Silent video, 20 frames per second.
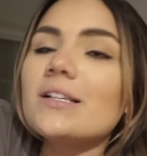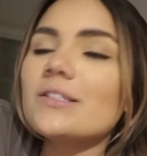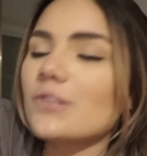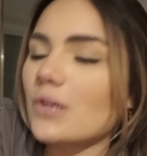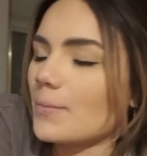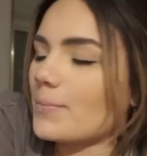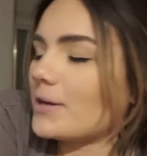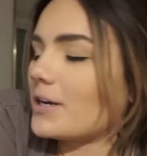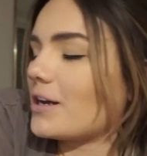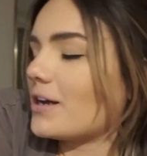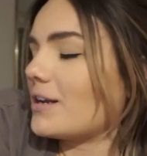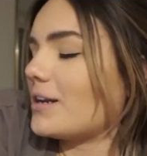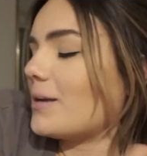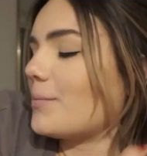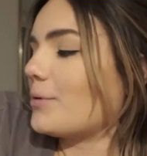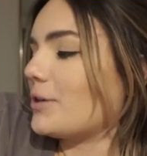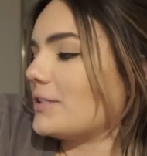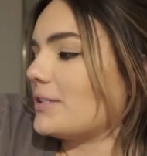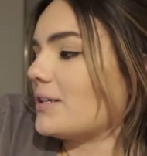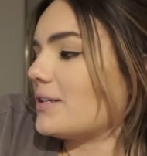So I put on
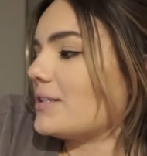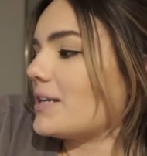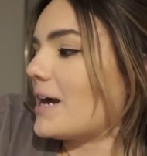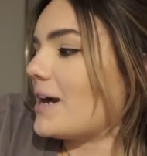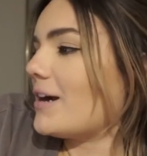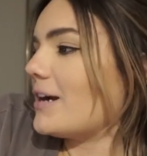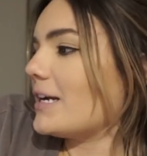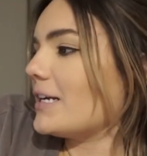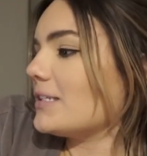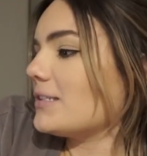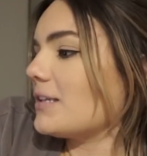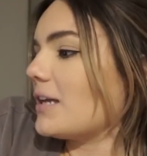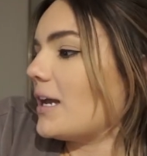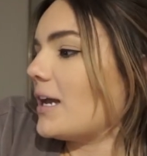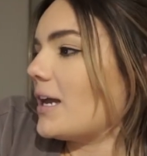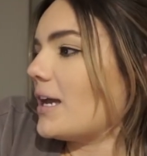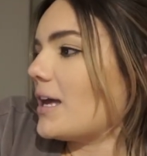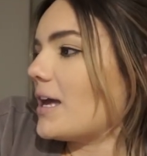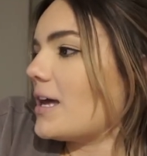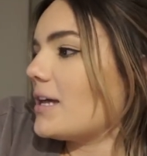Princess Diaries,
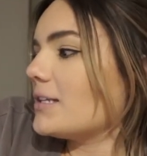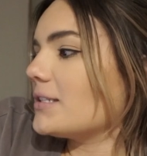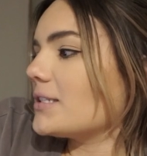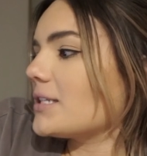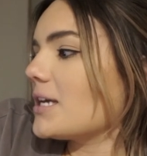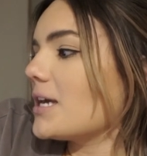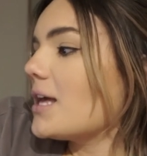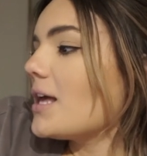and